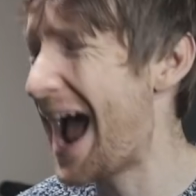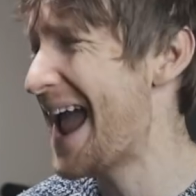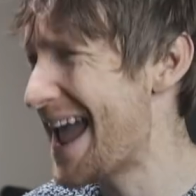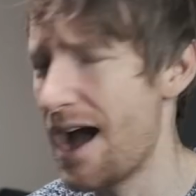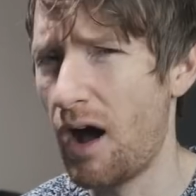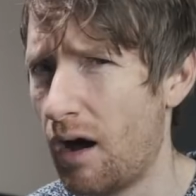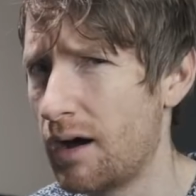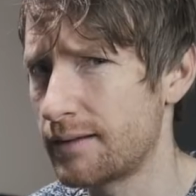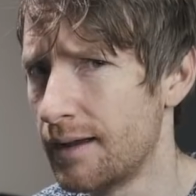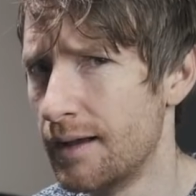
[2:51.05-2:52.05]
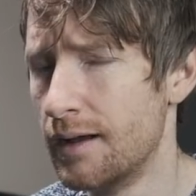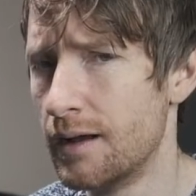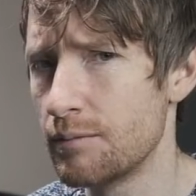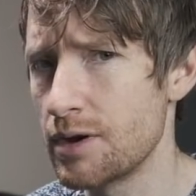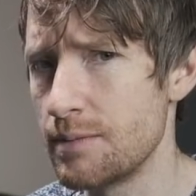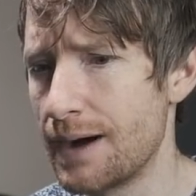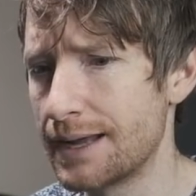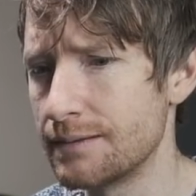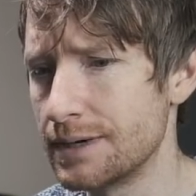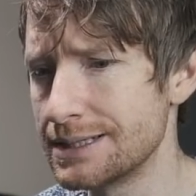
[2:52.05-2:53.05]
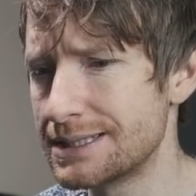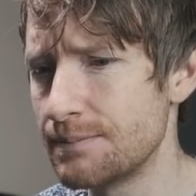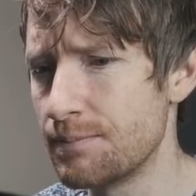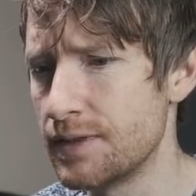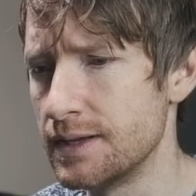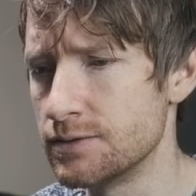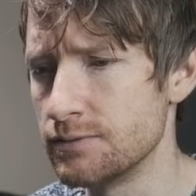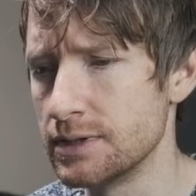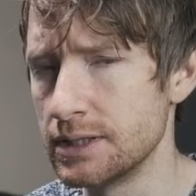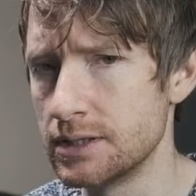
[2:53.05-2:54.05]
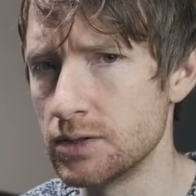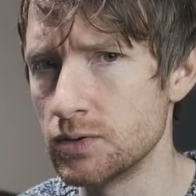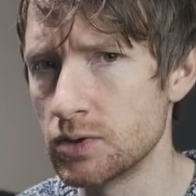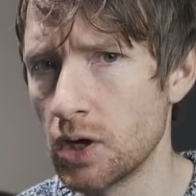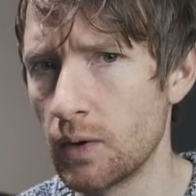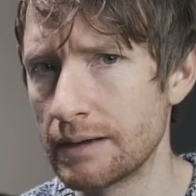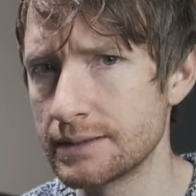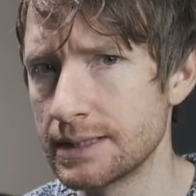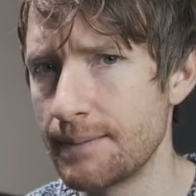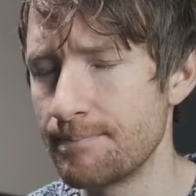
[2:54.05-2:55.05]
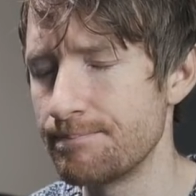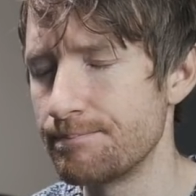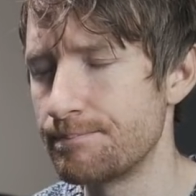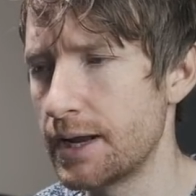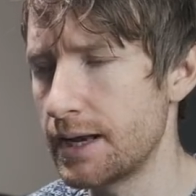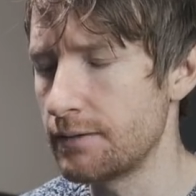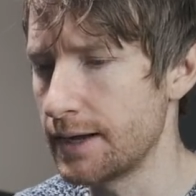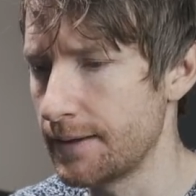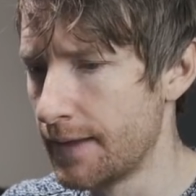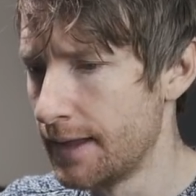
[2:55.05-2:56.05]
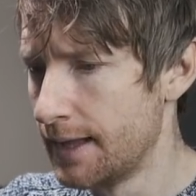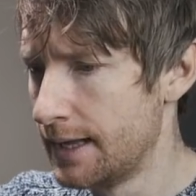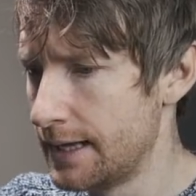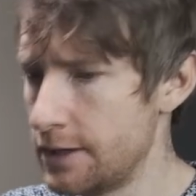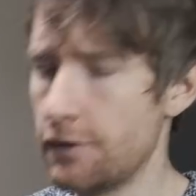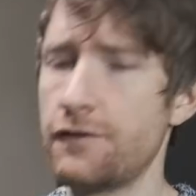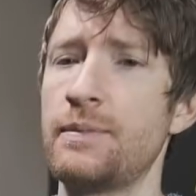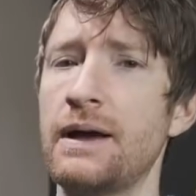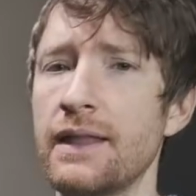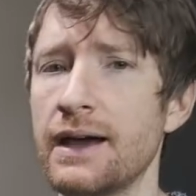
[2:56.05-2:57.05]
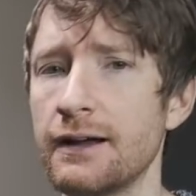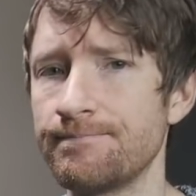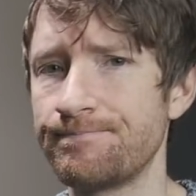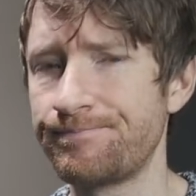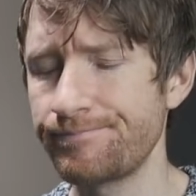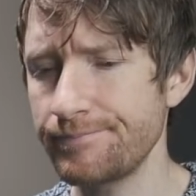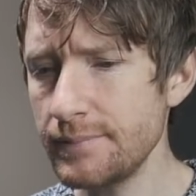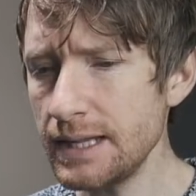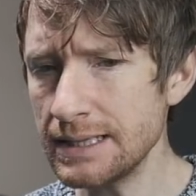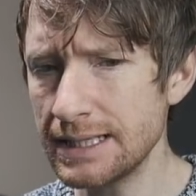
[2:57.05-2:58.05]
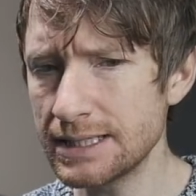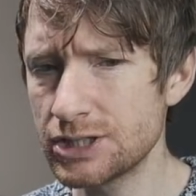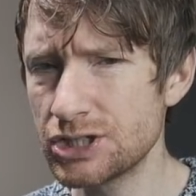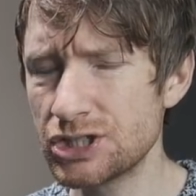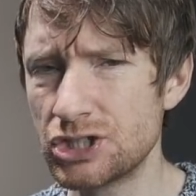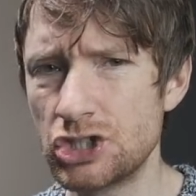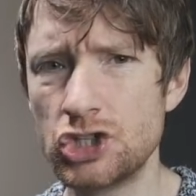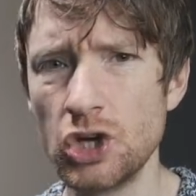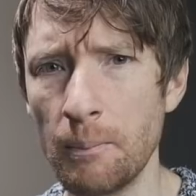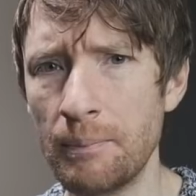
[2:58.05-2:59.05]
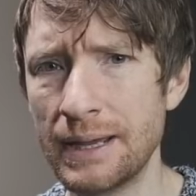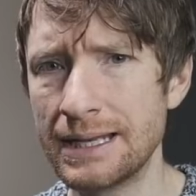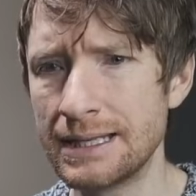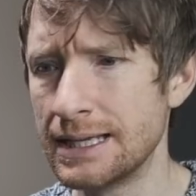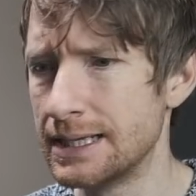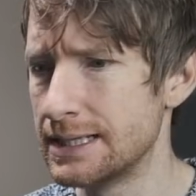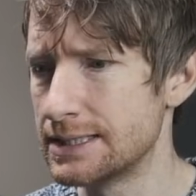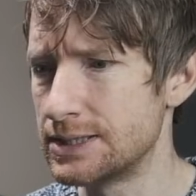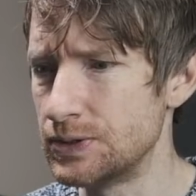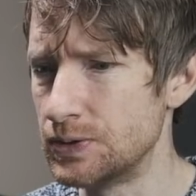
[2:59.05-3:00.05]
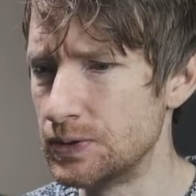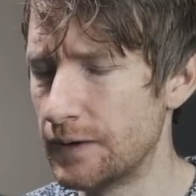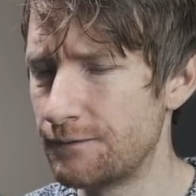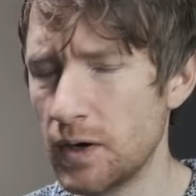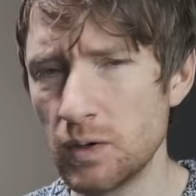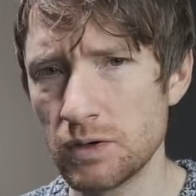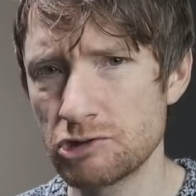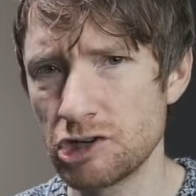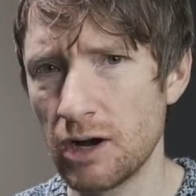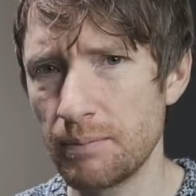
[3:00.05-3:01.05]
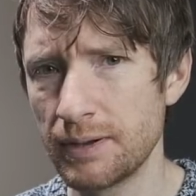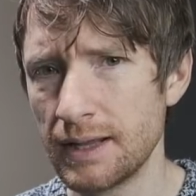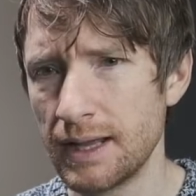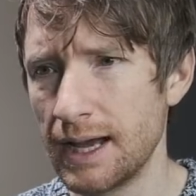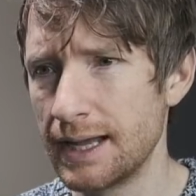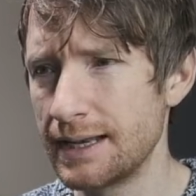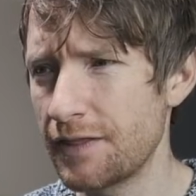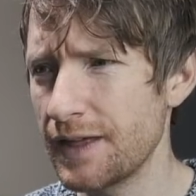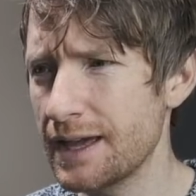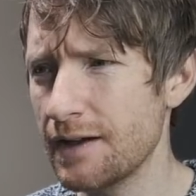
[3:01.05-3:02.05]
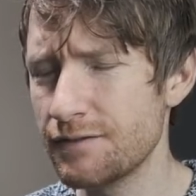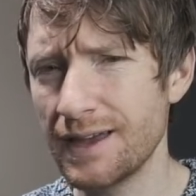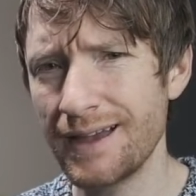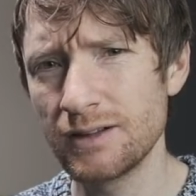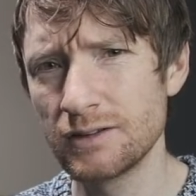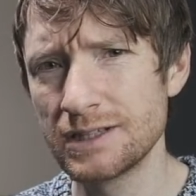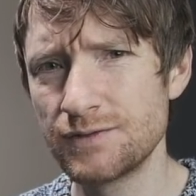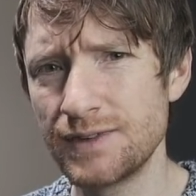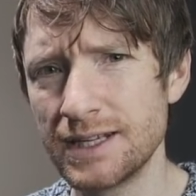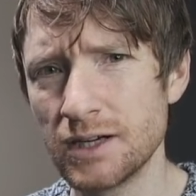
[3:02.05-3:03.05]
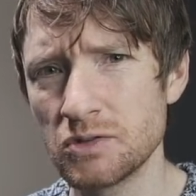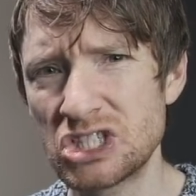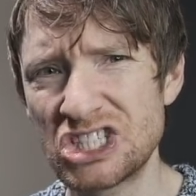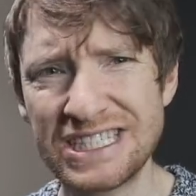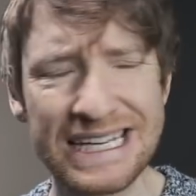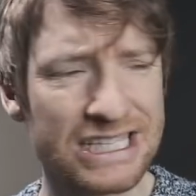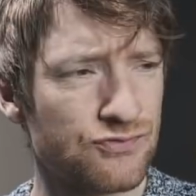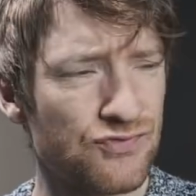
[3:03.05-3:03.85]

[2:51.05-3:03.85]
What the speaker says: hit hard pretty bad, and my sympathies really do go out to them. But anyway, enough about that. Let's just jump in to Photoshop. And I think I've titled this video Six